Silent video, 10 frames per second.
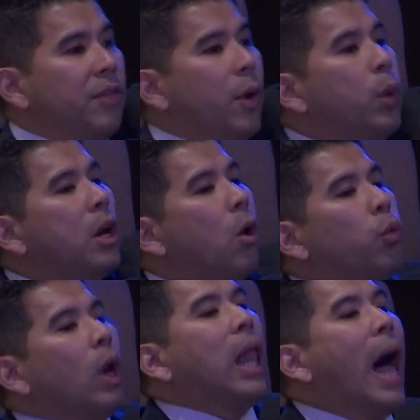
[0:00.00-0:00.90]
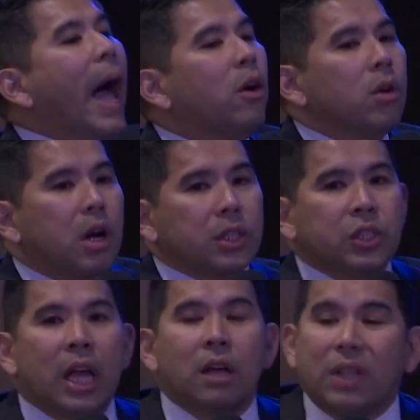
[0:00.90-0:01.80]
that we don't rely on
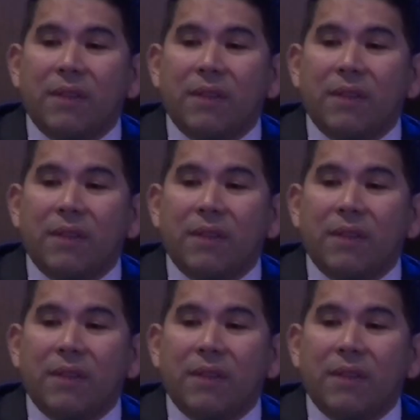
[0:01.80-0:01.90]
ourselves.